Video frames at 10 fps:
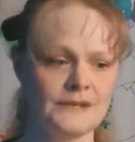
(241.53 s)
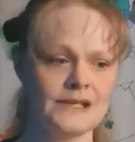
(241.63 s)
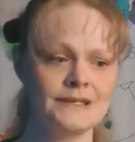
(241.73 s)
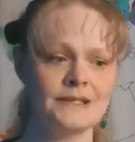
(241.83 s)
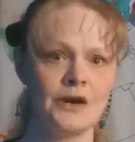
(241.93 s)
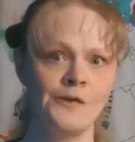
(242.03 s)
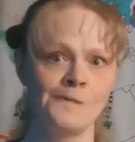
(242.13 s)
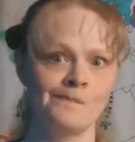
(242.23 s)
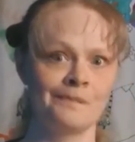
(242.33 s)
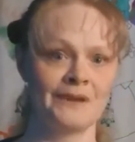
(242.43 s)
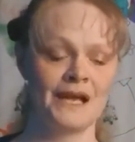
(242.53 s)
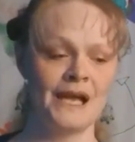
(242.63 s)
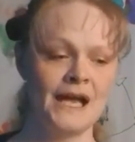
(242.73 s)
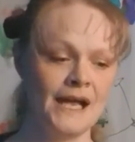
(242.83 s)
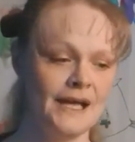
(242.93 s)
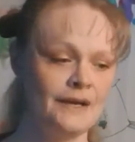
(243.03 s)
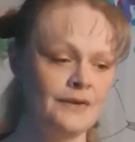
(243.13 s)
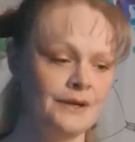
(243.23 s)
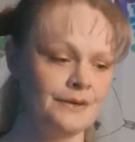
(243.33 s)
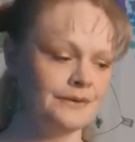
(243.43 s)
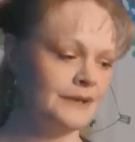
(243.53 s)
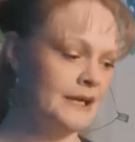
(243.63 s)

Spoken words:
so I don't know.